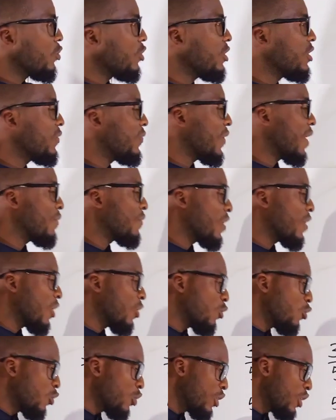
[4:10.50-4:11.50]
25
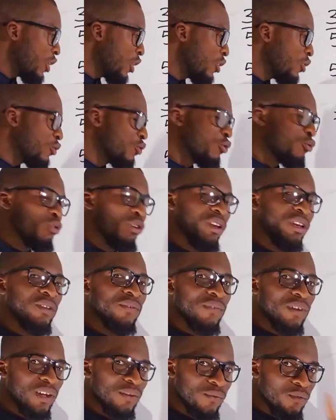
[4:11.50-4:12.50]
can go into
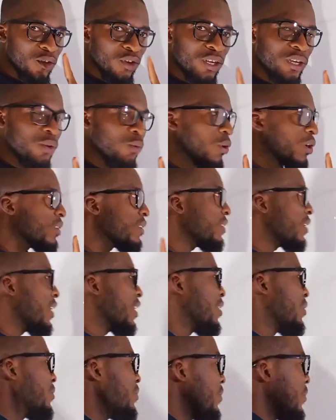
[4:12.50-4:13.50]
25 only one
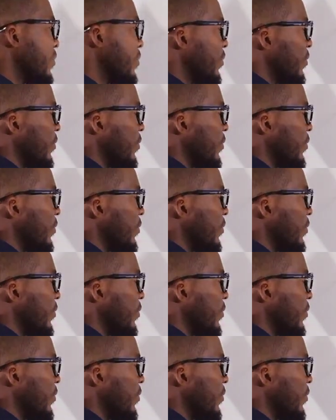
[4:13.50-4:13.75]
time.